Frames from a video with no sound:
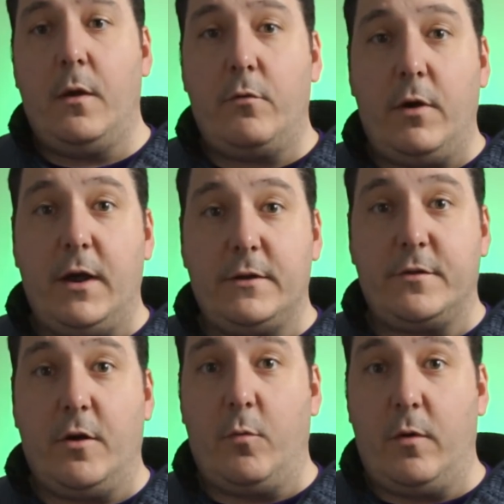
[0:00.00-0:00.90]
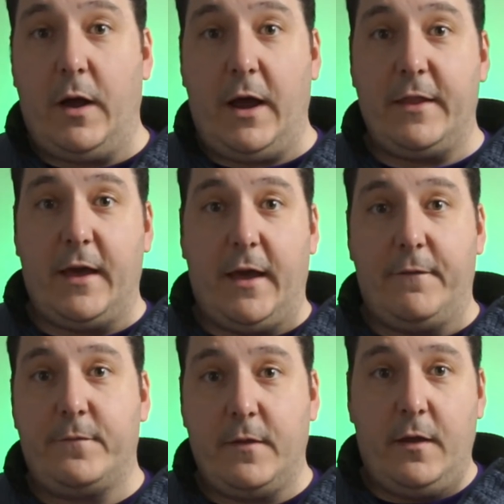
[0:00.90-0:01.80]
Right, so hi
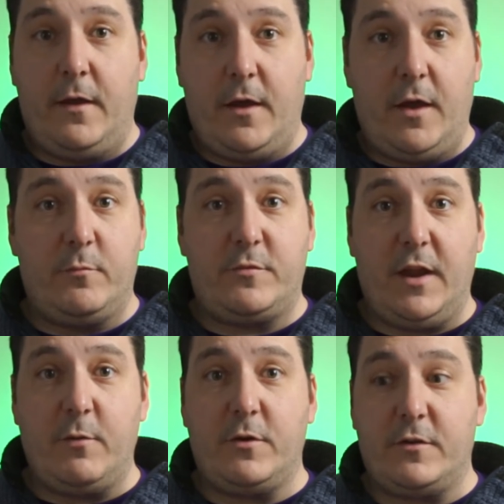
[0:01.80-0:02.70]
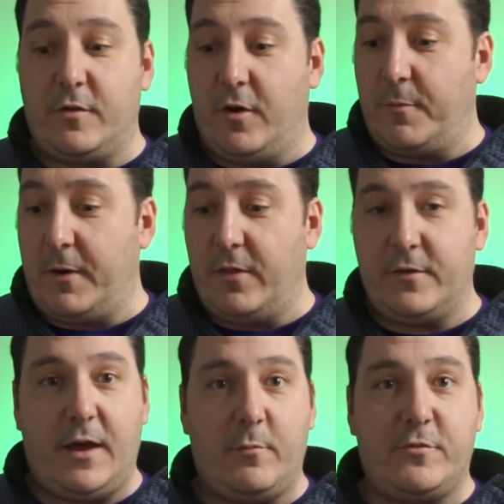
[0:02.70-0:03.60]
there. Um, today we're going to talk about the
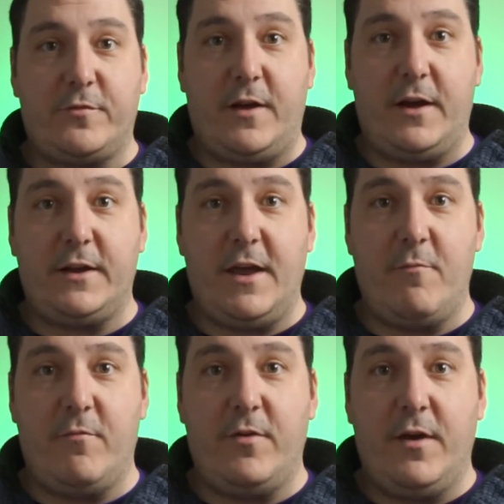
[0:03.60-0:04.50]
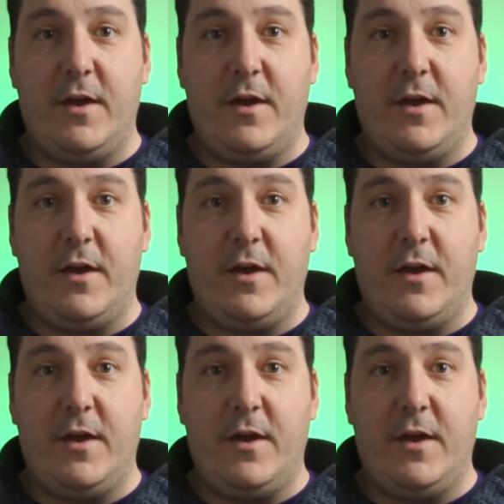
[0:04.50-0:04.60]
damsel fly nymph.